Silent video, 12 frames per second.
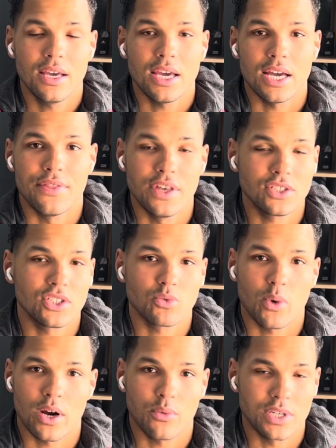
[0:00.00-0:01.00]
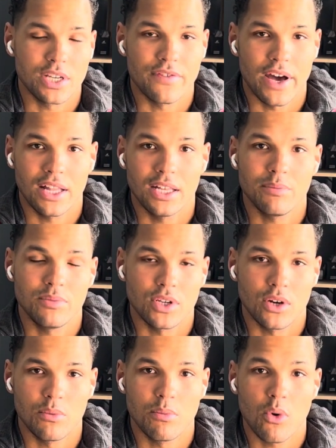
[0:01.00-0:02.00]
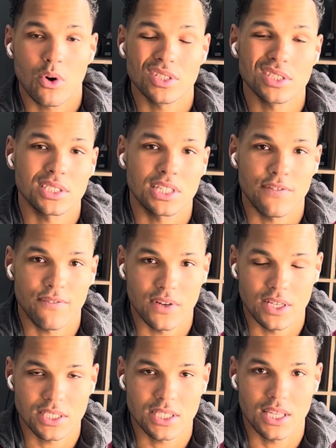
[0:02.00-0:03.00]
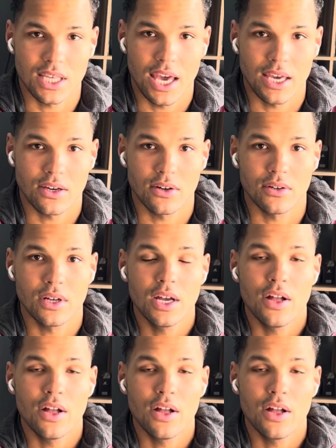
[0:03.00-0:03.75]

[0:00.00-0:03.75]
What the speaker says: And this is where we develop, more stiffness in the ankle.